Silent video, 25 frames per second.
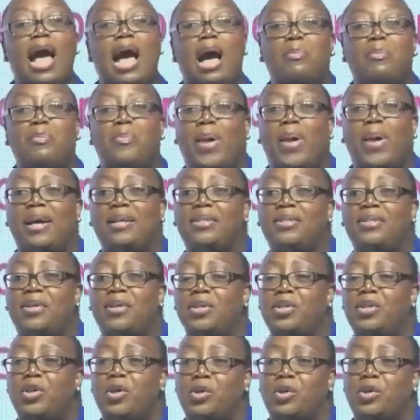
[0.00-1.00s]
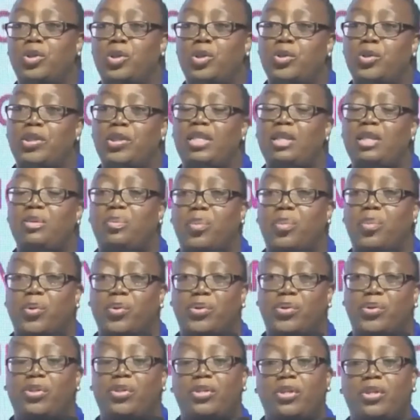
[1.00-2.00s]
abandon your duty
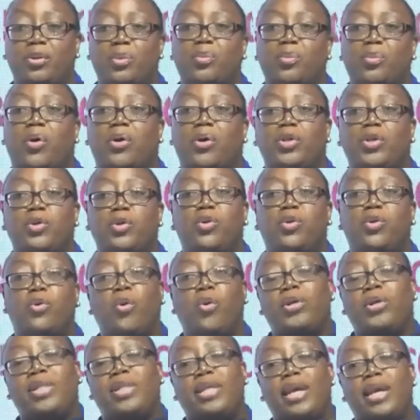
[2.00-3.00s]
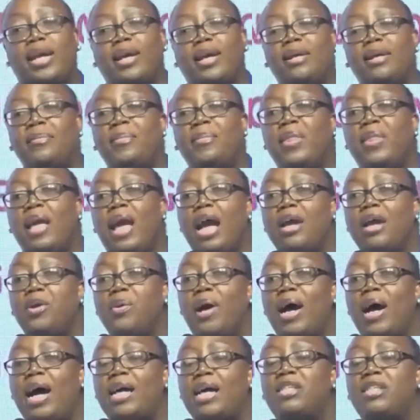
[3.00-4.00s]
post, but you go there and
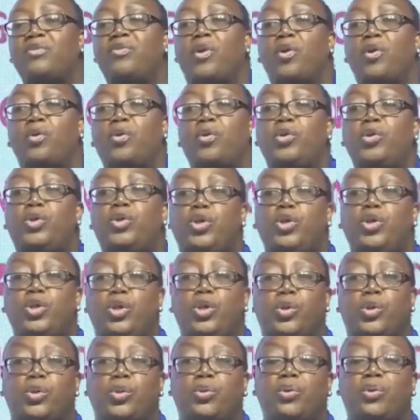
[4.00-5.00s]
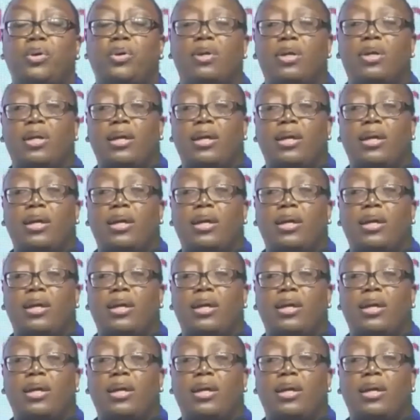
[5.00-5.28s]
you ask for who do you